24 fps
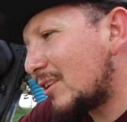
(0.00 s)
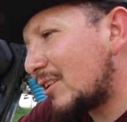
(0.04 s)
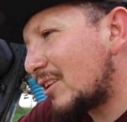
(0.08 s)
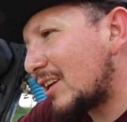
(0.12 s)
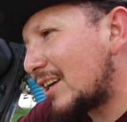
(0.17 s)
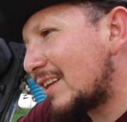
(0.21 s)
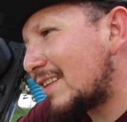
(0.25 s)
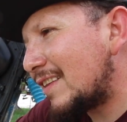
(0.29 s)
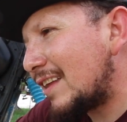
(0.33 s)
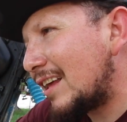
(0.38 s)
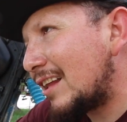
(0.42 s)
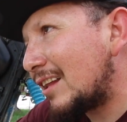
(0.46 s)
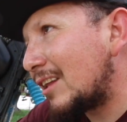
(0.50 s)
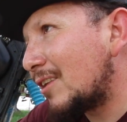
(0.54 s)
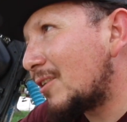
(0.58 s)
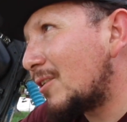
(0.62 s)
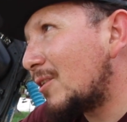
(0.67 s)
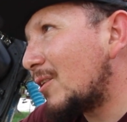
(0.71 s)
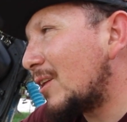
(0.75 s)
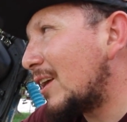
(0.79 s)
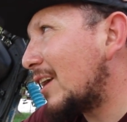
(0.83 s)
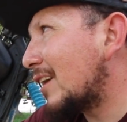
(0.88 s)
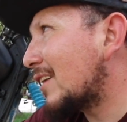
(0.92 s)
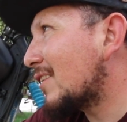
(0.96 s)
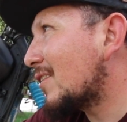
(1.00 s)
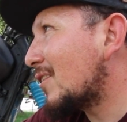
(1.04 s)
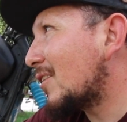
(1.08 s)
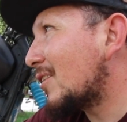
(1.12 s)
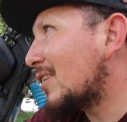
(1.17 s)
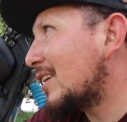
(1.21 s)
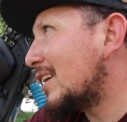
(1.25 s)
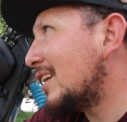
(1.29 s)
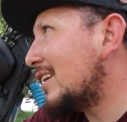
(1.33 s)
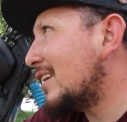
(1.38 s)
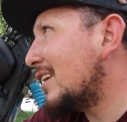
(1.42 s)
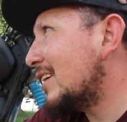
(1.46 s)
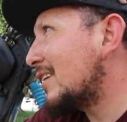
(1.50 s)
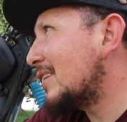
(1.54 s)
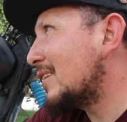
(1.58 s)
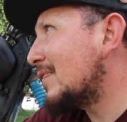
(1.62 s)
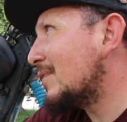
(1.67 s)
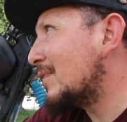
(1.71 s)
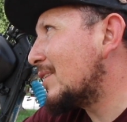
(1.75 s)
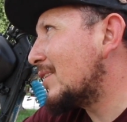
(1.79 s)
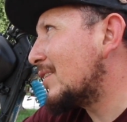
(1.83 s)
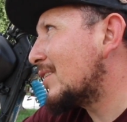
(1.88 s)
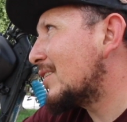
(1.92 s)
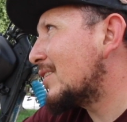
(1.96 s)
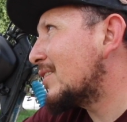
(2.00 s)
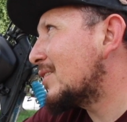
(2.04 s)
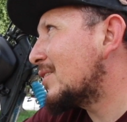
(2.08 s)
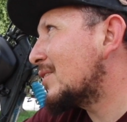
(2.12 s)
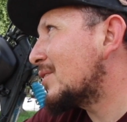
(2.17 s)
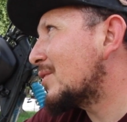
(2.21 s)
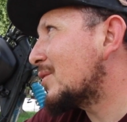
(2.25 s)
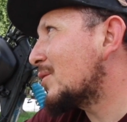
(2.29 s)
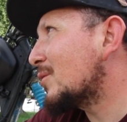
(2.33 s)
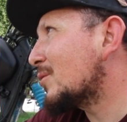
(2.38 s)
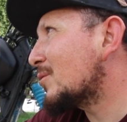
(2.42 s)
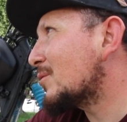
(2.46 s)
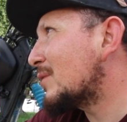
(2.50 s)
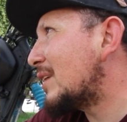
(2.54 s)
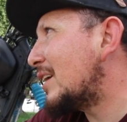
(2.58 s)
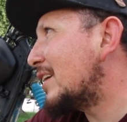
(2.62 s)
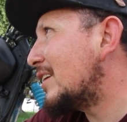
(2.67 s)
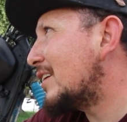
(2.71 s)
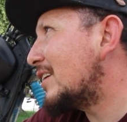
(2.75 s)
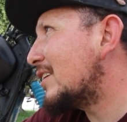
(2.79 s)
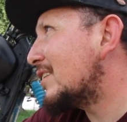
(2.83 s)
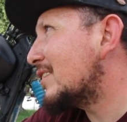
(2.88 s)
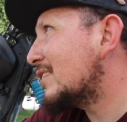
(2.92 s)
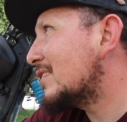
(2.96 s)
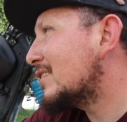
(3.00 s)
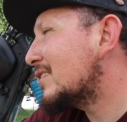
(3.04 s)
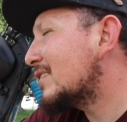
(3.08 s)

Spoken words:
I'll get that little XR80 and then go ride it.